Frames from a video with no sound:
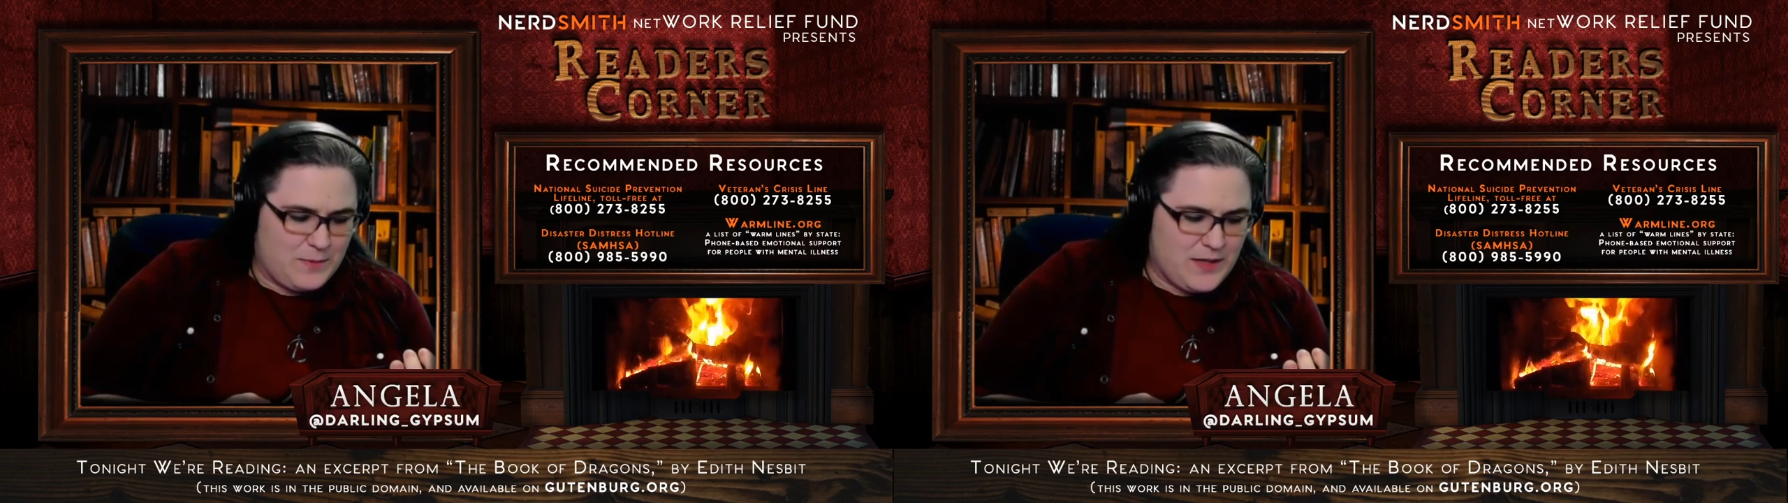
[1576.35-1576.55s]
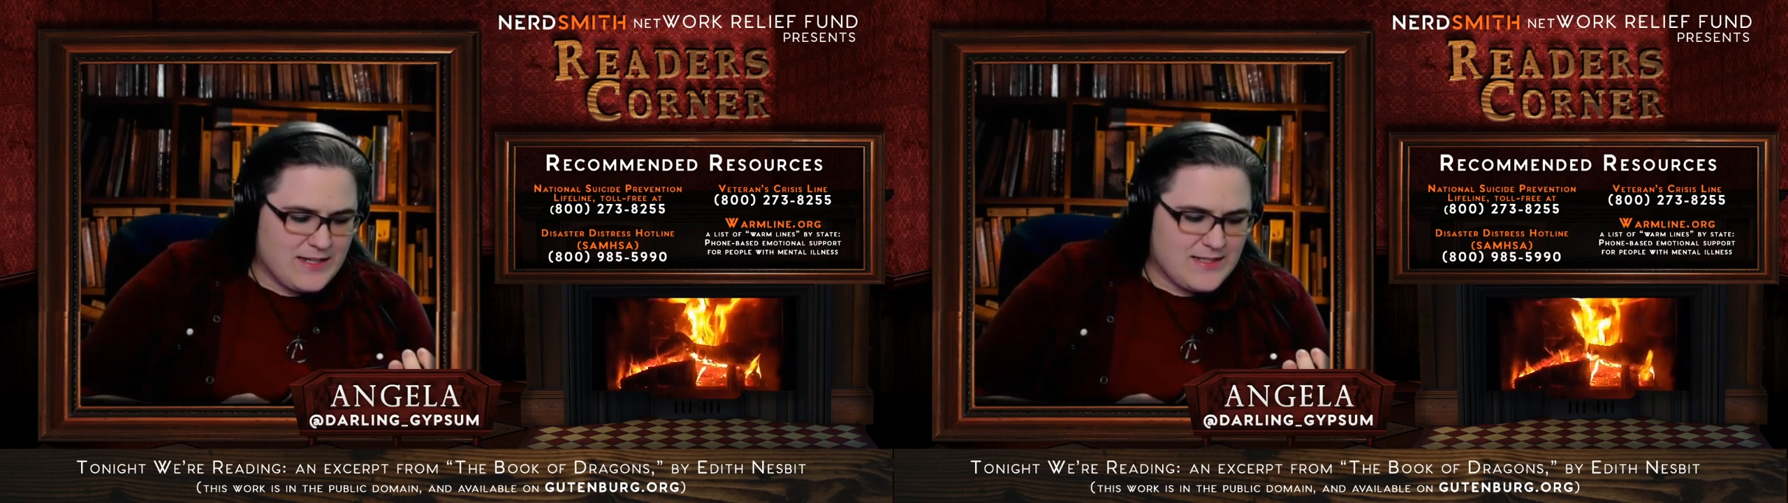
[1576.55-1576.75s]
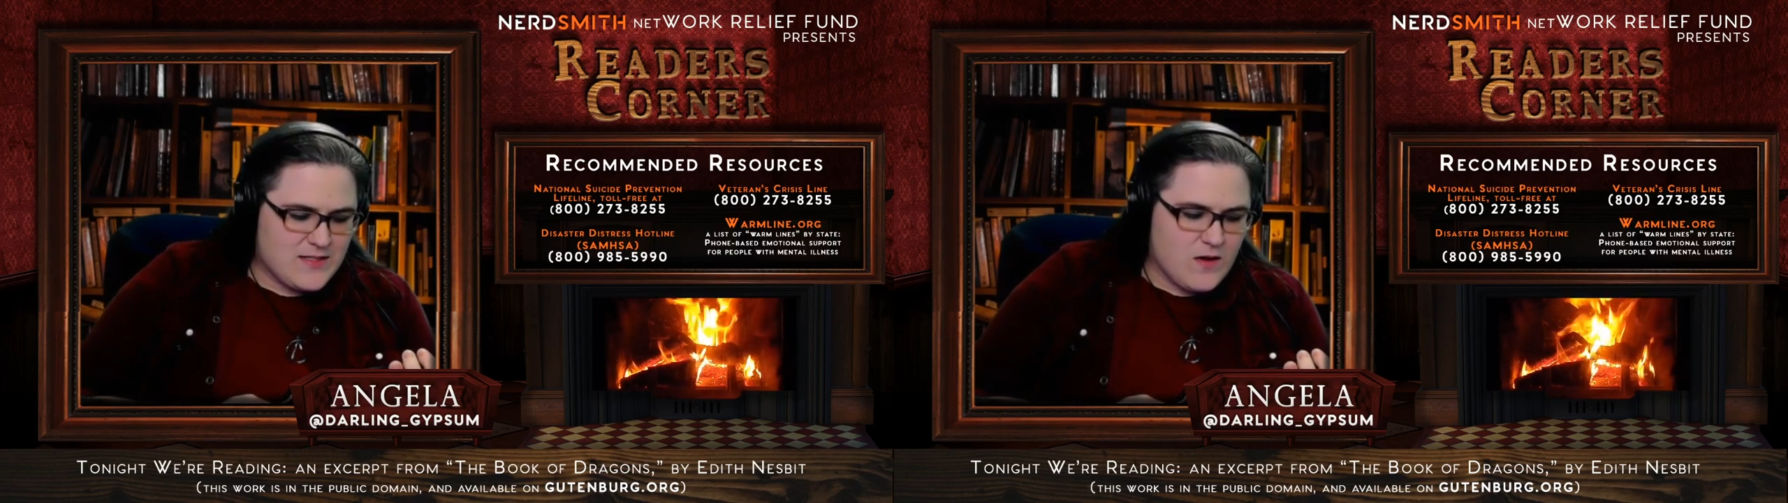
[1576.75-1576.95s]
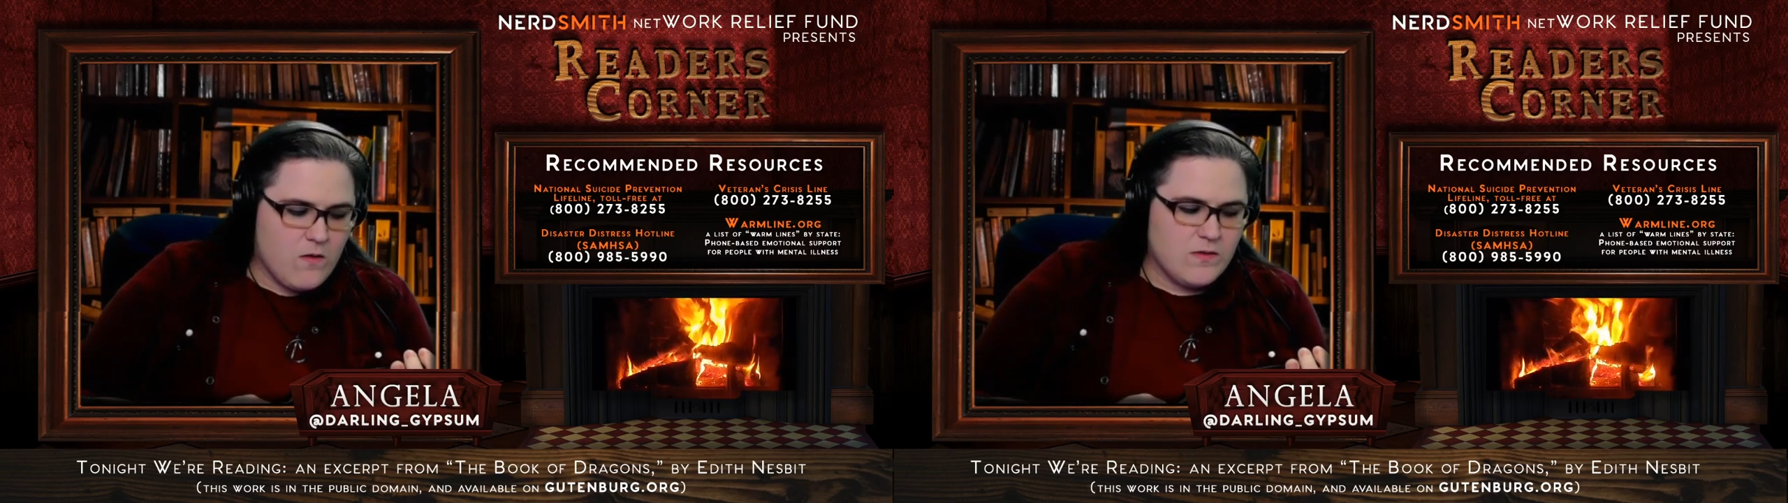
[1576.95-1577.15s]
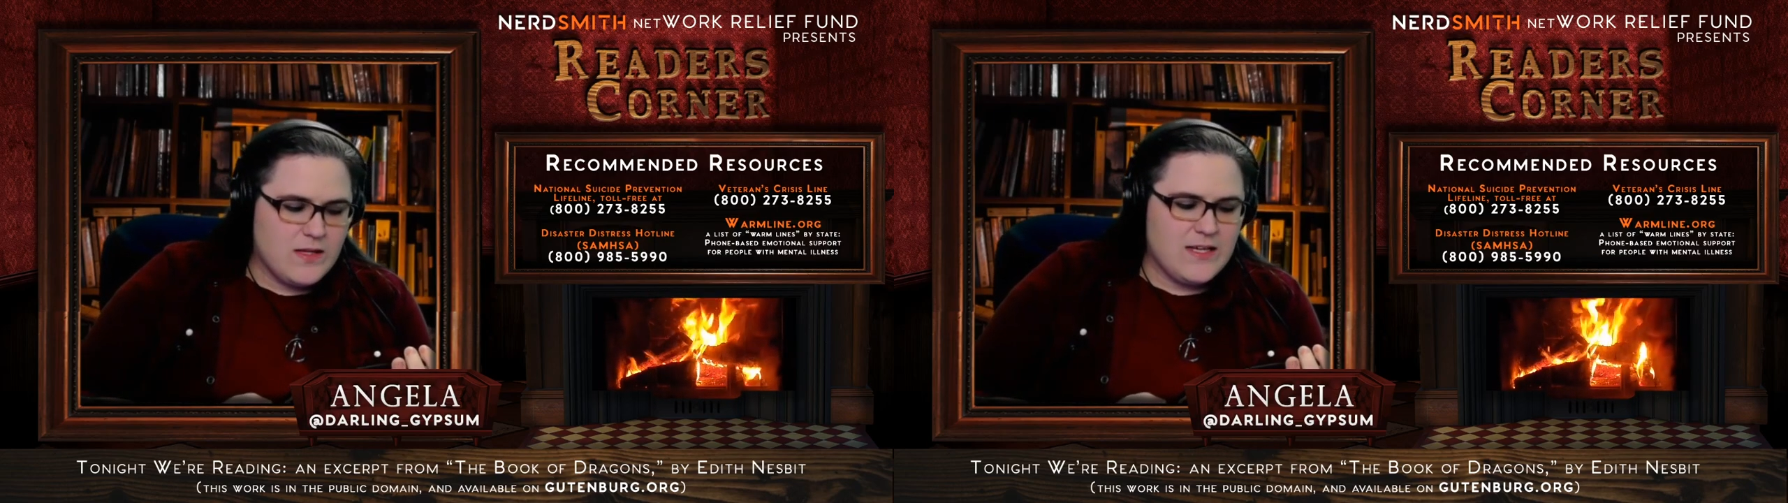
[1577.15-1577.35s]
because it's
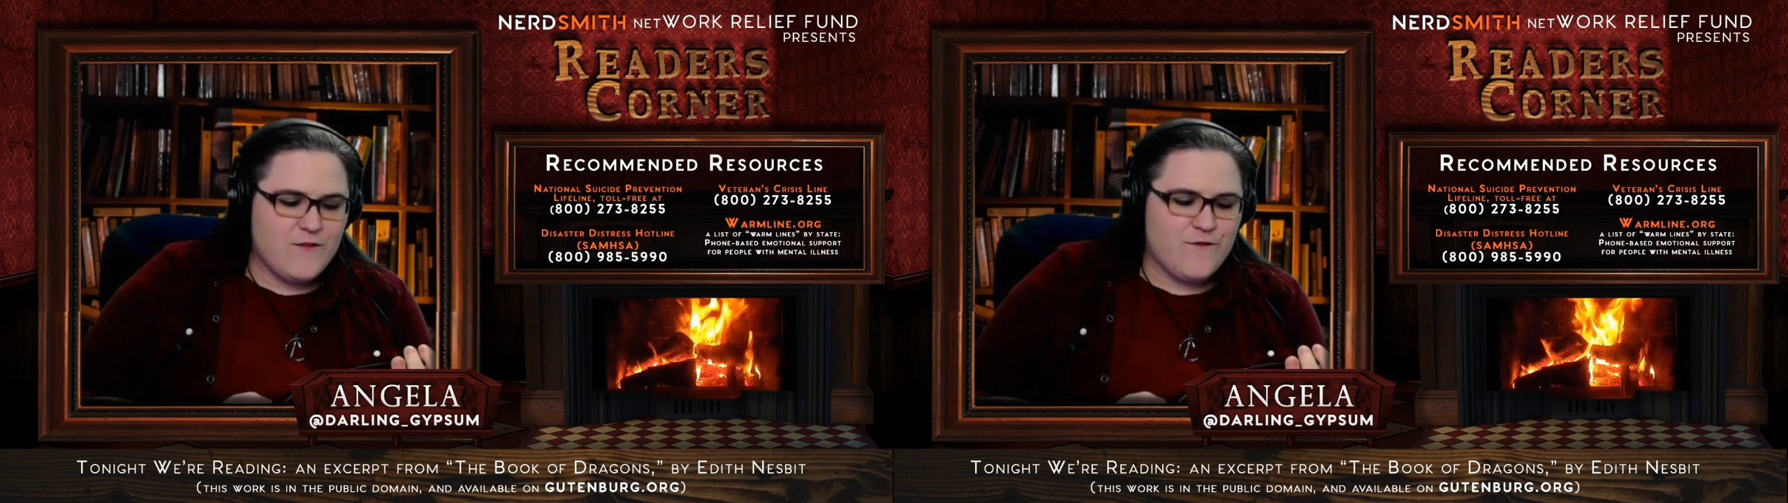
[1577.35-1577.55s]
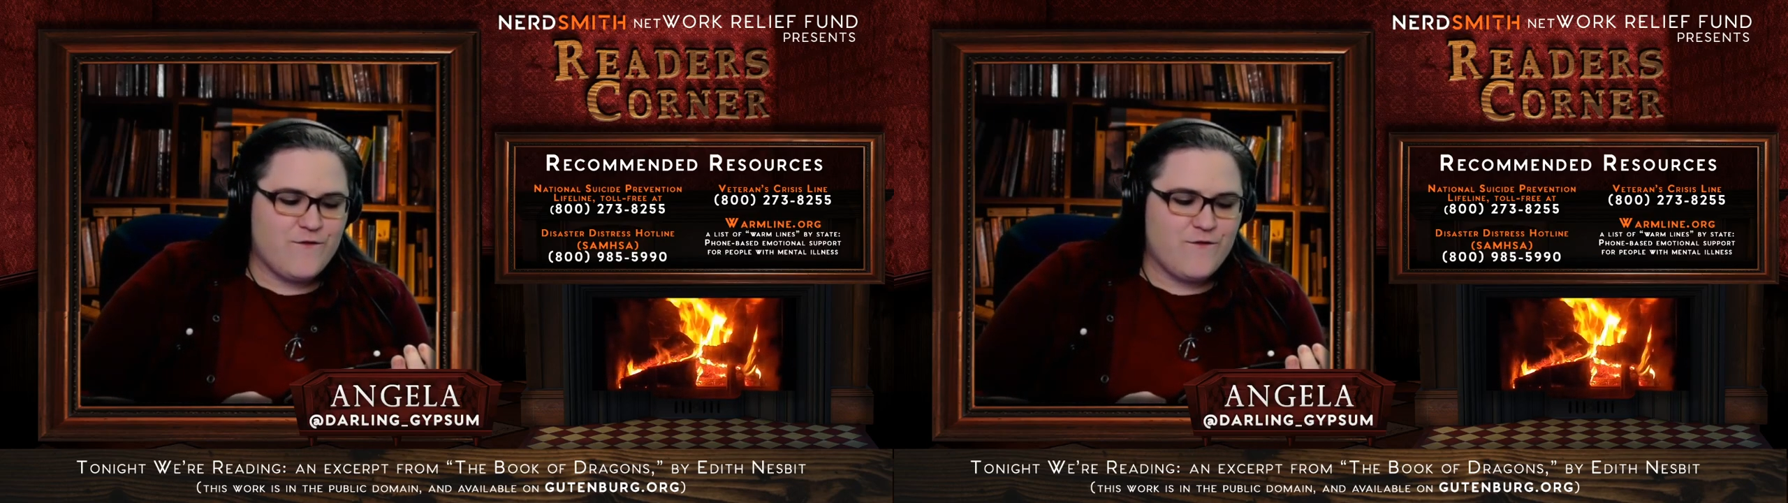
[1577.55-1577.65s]
only in